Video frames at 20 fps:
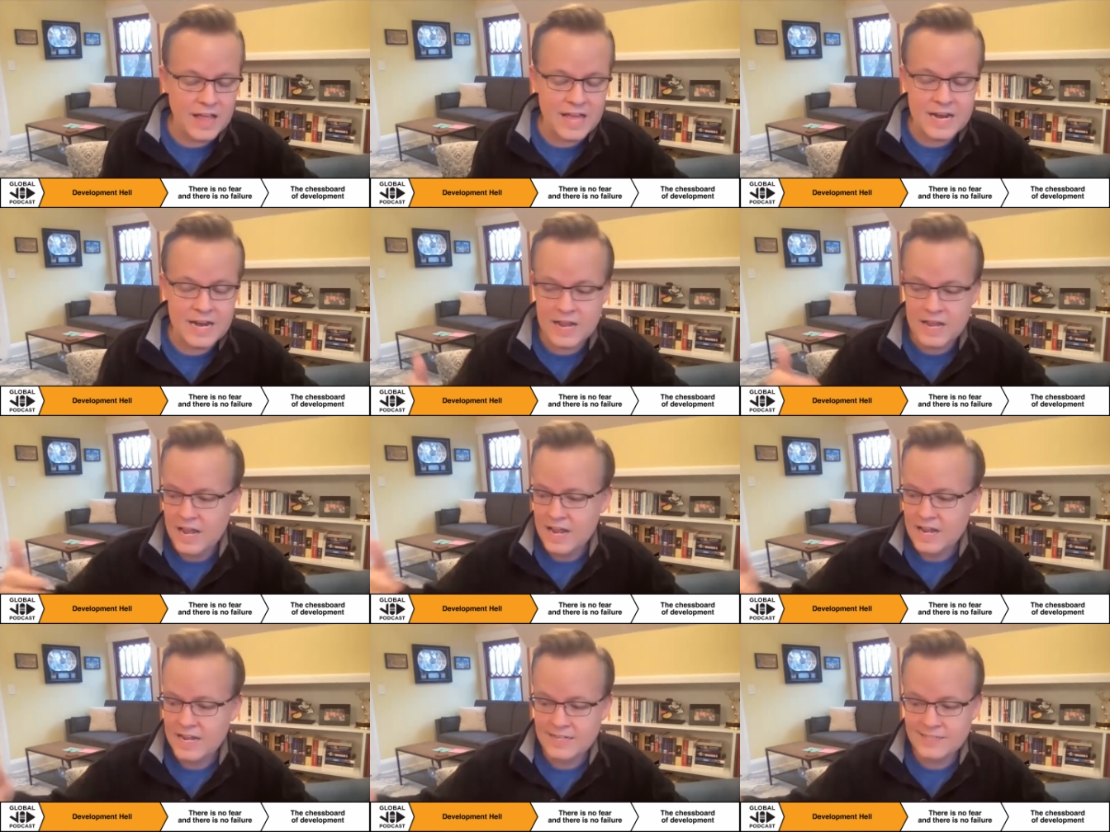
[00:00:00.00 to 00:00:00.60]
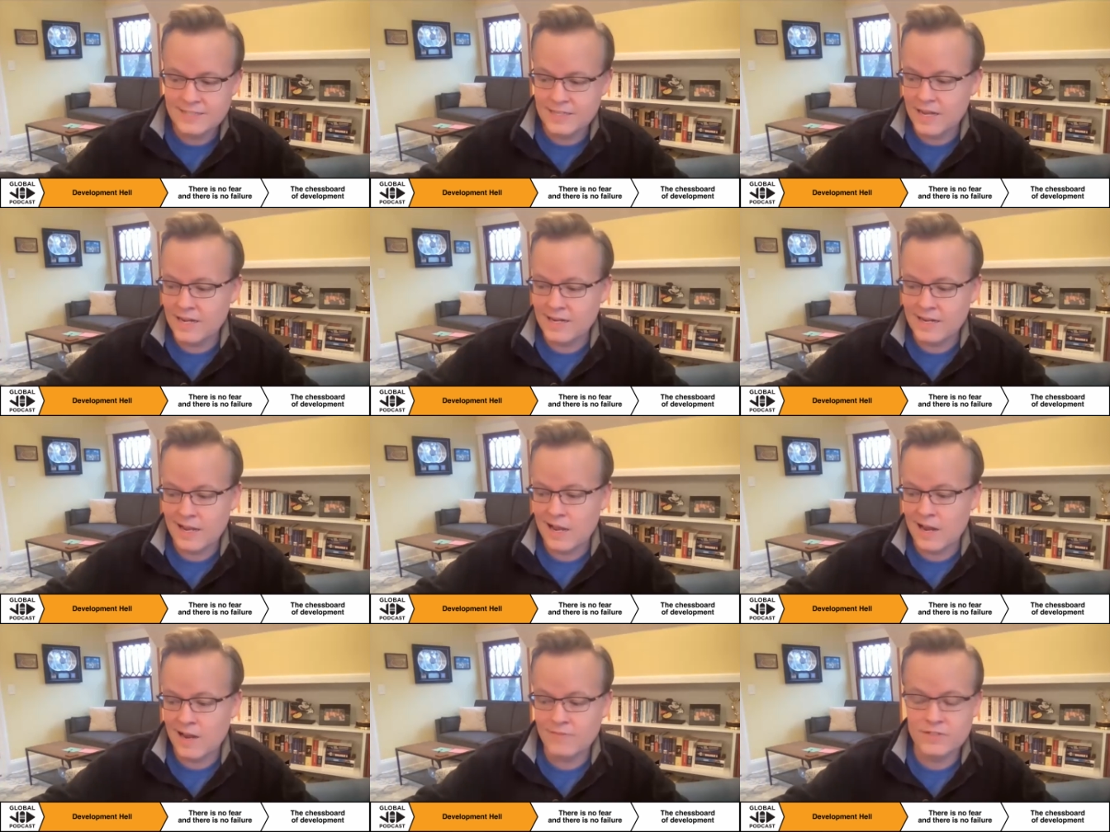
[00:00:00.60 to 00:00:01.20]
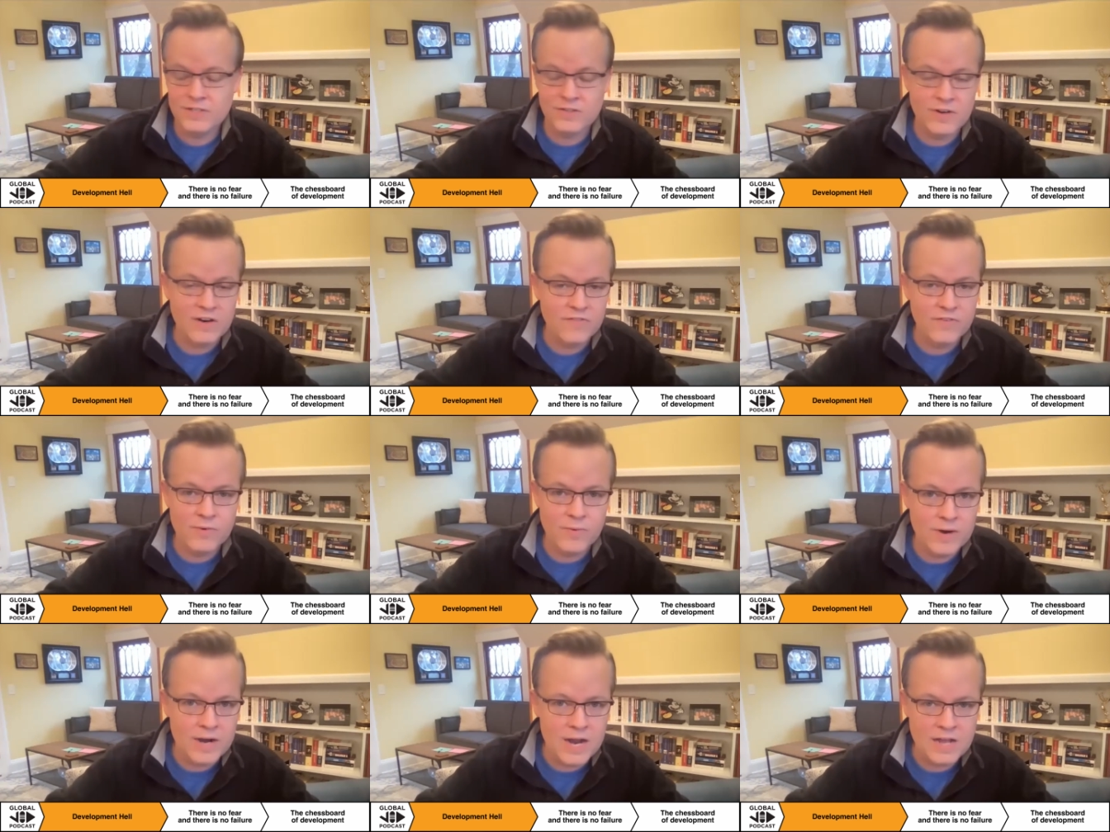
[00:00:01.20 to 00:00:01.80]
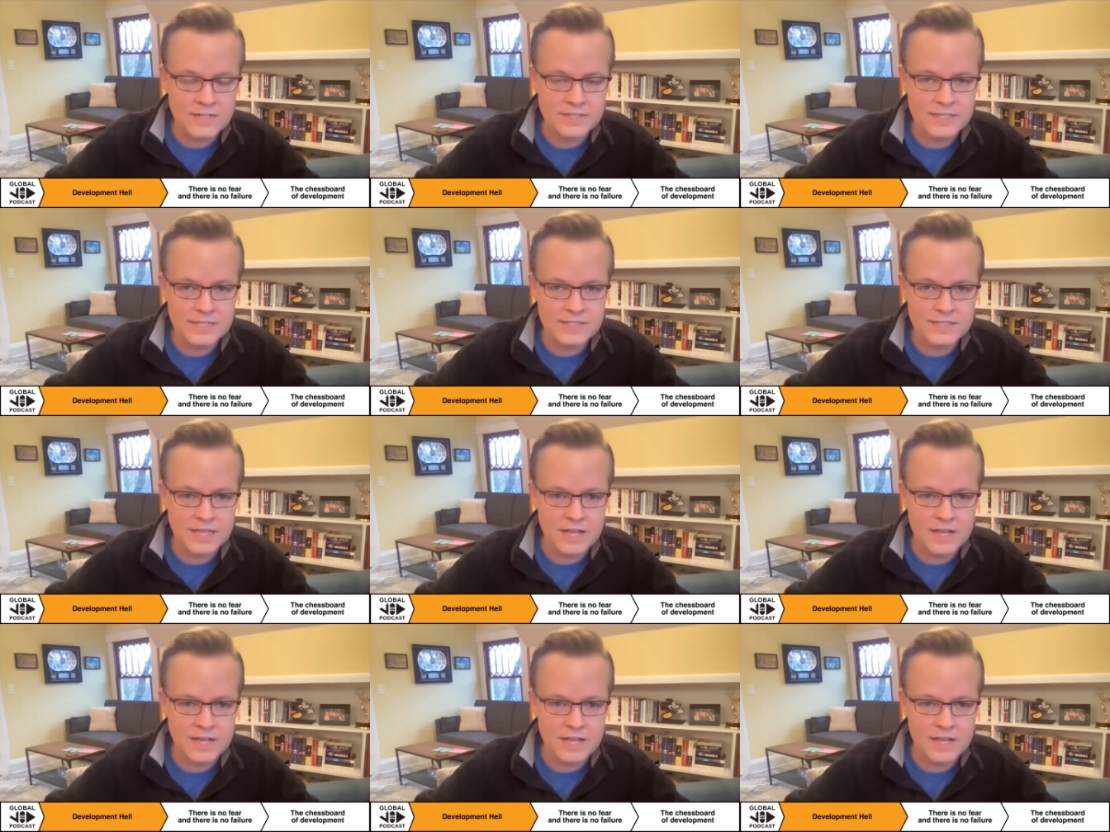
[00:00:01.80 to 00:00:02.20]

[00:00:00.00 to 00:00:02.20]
And he's like, after everyone else has